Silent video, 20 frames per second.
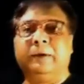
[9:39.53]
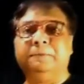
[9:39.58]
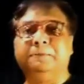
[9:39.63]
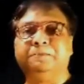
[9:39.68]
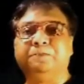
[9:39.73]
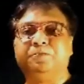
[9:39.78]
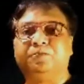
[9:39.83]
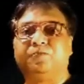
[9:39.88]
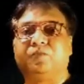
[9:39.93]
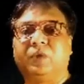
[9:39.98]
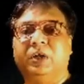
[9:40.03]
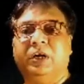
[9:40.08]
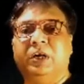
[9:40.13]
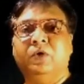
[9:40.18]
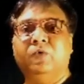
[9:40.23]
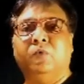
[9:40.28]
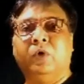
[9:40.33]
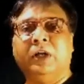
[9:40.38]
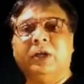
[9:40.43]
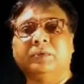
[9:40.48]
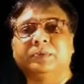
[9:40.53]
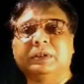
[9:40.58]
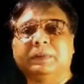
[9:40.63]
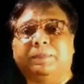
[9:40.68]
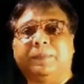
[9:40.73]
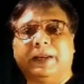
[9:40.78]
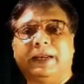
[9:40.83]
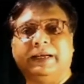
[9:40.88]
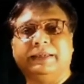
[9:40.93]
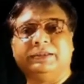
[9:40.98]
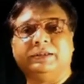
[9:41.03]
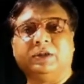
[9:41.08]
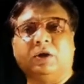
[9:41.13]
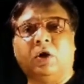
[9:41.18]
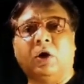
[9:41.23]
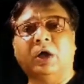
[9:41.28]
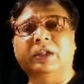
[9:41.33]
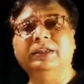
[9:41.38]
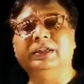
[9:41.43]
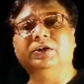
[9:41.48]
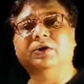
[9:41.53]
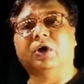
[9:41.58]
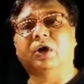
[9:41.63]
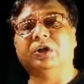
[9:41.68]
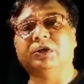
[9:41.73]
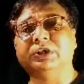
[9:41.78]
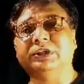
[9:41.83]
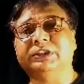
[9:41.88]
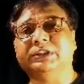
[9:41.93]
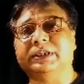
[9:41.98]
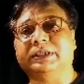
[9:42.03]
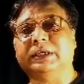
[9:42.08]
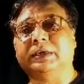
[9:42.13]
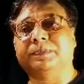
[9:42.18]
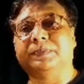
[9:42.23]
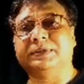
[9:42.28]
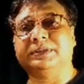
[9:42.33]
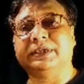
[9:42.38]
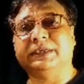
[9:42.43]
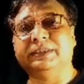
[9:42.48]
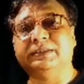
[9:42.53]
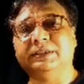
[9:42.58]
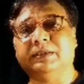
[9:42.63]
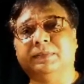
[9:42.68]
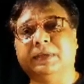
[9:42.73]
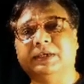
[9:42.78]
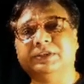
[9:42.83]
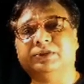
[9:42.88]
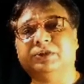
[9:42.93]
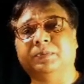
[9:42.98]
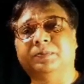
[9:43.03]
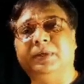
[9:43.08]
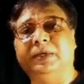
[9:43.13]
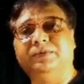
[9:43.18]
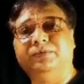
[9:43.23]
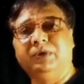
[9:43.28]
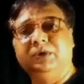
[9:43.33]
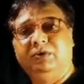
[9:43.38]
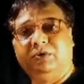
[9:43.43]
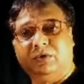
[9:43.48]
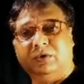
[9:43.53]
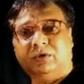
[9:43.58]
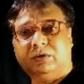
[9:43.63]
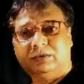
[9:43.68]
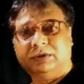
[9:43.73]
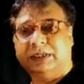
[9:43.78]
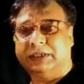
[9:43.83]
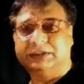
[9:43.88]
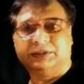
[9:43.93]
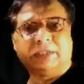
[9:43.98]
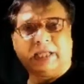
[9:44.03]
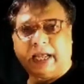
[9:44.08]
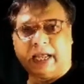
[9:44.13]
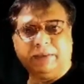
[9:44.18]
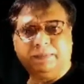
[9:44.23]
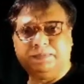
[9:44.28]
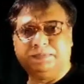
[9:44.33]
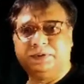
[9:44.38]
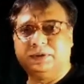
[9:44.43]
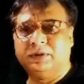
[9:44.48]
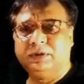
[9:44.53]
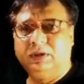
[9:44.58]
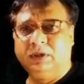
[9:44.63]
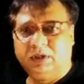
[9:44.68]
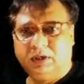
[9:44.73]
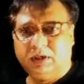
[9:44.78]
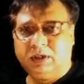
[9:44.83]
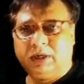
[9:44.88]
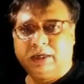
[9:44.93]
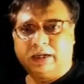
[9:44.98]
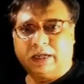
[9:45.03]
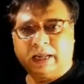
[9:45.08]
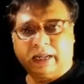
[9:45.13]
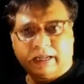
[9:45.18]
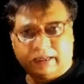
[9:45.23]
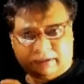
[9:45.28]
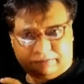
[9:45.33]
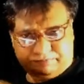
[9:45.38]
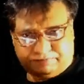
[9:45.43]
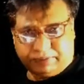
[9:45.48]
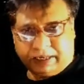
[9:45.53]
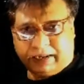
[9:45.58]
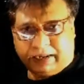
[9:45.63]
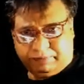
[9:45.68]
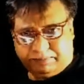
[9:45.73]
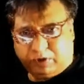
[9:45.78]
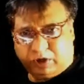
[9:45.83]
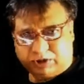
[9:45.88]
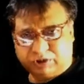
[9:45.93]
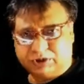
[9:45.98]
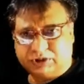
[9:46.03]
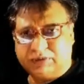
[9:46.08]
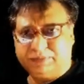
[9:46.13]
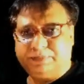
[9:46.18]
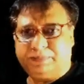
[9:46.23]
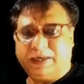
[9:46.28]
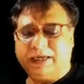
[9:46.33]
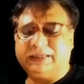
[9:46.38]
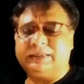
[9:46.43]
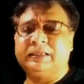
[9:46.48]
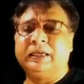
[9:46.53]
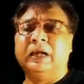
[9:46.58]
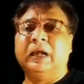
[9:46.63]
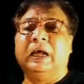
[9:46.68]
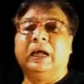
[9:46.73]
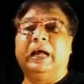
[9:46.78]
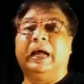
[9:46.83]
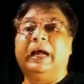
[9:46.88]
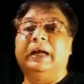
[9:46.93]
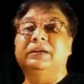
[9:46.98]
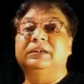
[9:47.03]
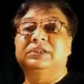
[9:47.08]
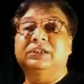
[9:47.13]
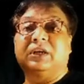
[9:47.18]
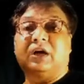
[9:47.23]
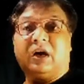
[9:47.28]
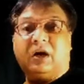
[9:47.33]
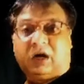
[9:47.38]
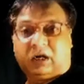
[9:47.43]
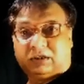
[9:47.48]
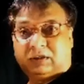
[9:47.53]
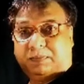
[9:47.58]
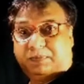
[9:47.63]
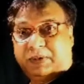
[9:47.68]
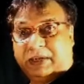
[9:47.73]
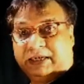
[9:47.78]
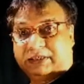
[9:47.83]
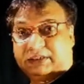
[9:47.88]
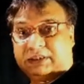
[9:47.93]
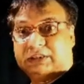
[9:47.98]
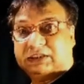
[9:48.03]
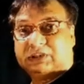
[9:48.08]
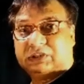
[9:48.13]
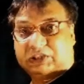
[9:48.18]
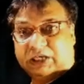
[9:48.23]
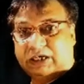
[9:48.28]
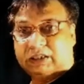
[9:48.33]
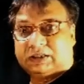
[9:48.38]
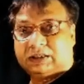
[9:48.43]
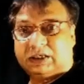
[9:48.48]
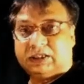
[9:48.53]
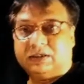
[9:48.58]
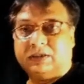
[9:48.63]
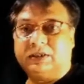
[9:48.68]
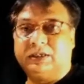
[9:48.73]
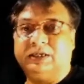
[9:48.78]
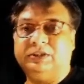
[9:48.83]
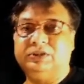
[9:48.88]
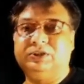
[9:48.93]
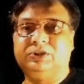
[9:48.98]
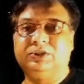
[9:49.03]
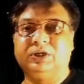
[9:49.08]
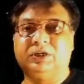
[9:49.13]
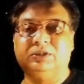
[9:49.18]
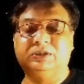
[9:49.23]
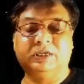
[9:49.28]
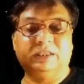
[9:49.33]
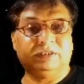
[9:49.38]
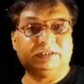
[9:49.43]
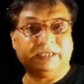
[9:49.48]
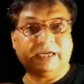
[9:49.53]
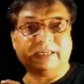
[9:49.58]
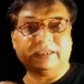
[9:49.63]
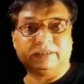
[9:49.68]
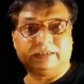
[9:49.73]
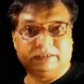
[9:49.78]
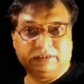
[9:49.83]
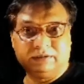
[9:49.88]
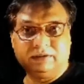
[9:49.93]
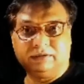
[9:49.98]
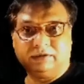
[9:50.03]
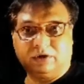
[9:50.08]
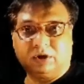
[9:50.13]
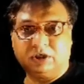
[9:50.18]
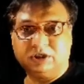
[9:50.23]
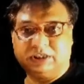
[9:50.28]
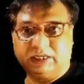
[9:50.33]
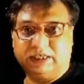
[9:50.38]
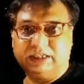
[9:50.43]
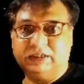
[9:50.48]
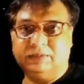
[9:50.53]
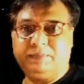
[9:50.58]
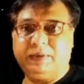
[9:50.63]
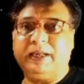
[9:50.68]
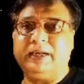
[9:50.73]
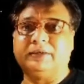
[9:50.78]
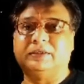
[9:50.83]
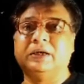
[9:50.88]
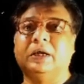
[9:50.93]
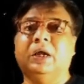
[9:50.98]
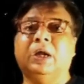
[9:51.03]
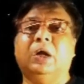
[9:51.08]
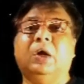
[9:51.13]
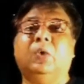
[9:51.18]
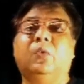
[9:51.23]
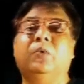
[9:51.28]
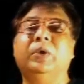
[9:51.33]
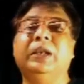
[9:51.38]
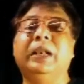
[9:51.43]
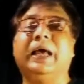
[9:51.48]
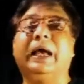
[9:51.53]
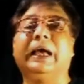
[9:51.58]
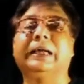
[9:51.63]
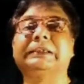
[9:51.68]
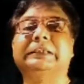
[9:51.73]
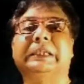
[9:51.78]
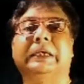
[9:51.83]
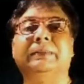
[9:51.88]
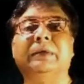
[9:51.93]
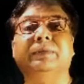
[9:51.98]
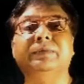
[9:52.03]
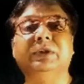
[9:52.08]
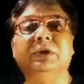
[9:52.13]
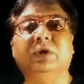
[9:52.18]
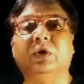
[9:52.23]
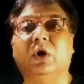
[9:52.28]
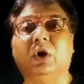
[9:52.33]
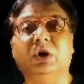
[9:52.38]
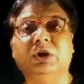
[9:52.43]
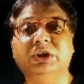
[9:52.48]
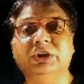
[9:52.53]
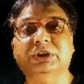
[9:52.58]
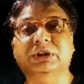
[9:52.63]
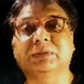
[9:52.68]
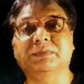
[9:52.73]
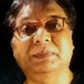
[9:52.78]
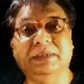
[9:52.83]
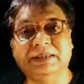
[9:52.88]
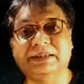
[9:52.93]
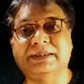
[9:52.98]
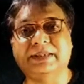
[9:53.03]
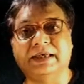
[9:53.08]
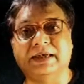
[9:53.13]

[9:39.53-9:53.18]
In one of the plates, all the colonies that are present in the master plate will grow, that is the AMP positive plate, and the other plate, that is TET resistant, the TET containing plate, will have some of the colonies missing.